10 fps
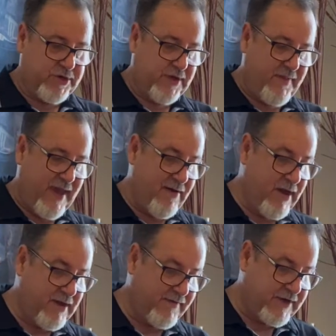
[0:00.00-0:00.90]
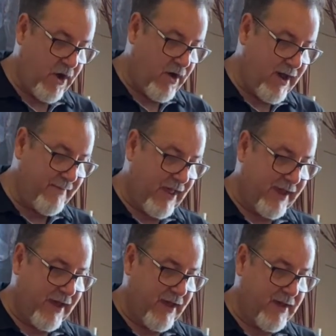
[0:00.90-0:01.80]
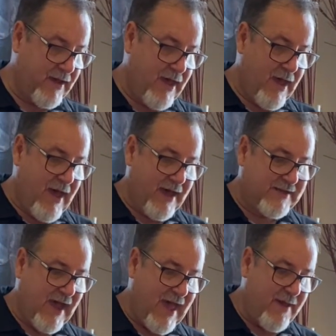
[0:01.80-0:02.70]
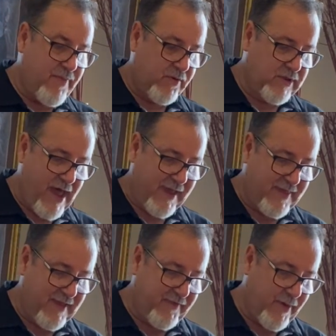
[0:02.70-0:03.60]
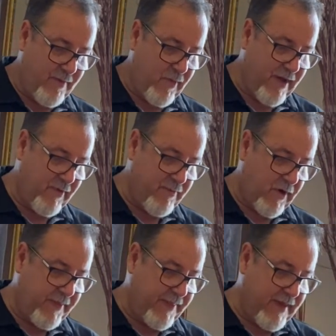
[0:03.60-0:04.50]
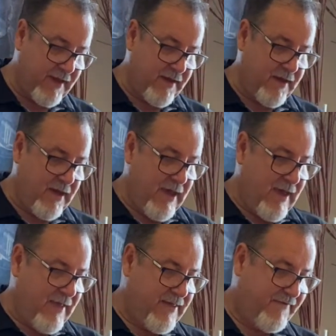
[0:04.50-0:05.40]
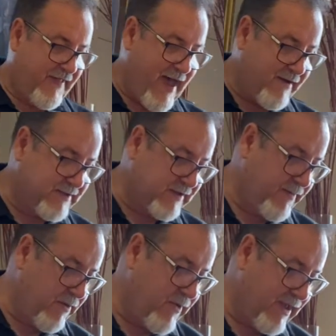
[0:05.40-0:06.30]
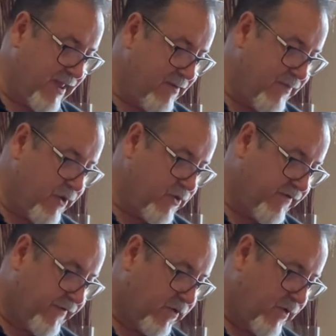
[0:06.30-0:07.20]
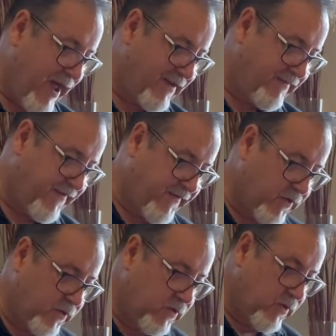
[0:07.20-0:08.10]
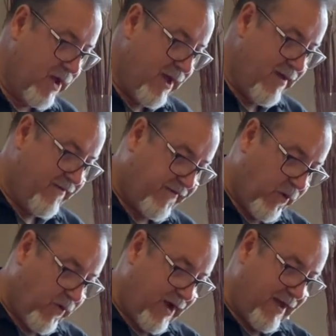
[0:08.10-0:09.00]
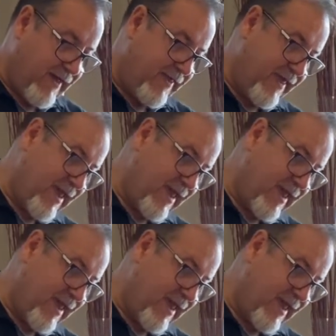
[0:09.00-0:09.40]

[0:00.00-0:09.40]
period of time, like a table like this one, where we want the flowers to be really beautiful and full for the